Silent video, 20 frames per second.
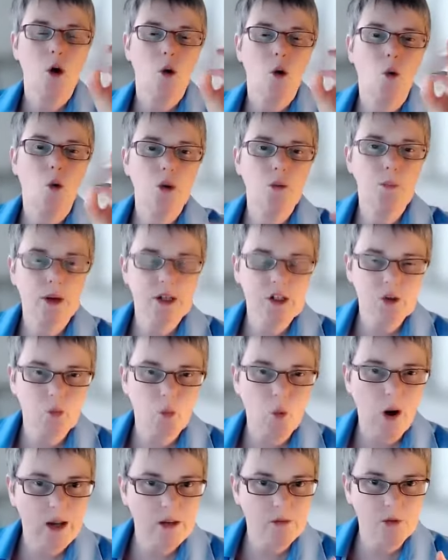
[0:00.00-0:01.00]
or the best
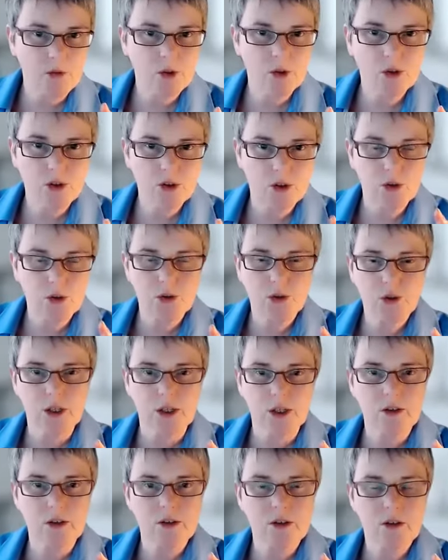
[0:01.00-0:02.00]
way for you to do
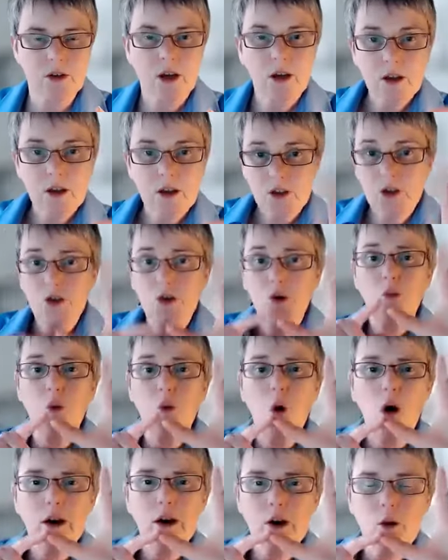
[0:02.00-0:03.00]
things? So your
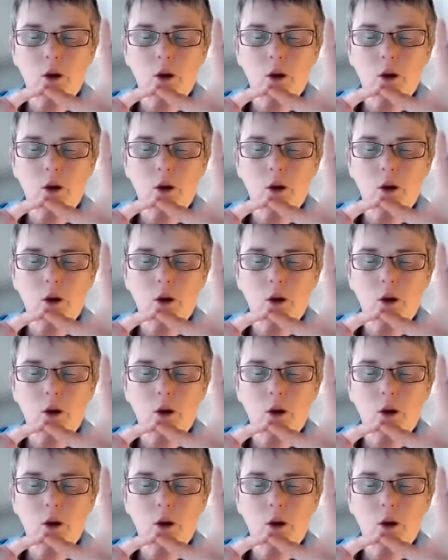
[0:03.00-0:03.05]
why